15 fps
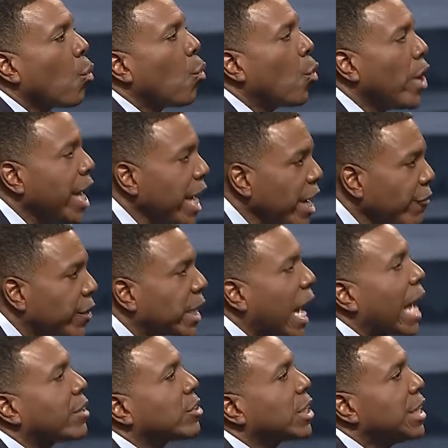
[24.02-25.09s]
We've
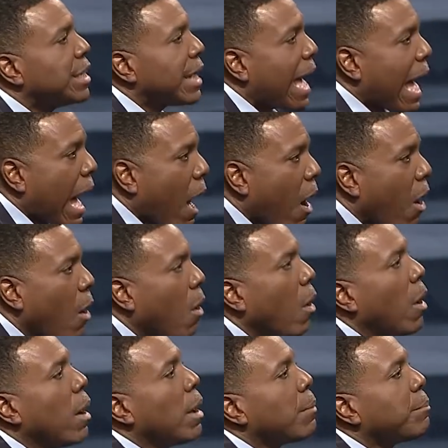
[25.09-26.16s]
got to now
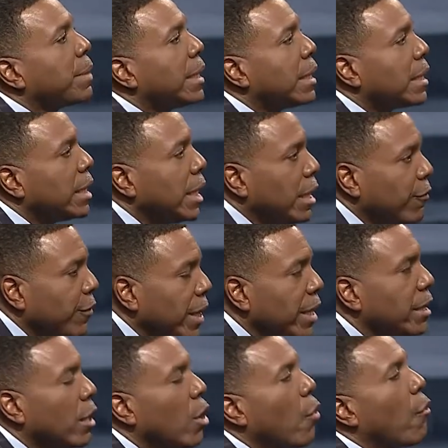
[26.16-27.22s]
believe
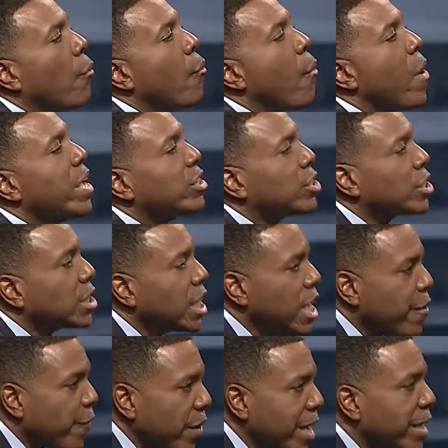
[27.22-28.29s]
it,
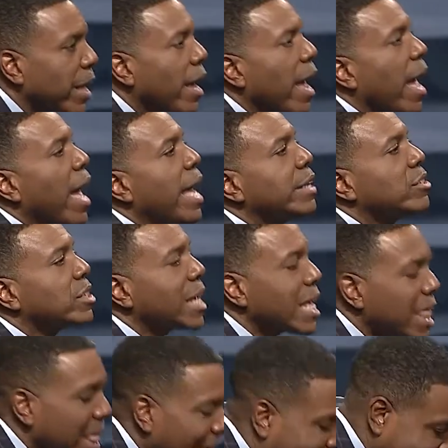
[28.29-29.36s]
receive it, and say
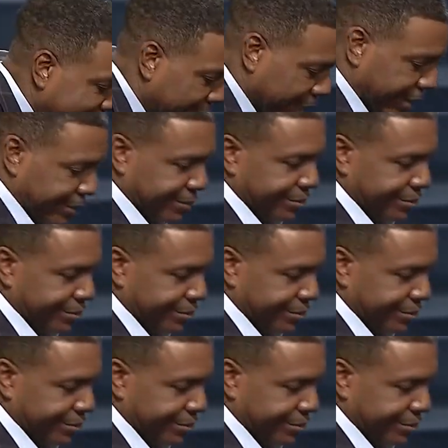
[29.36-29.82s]
thank you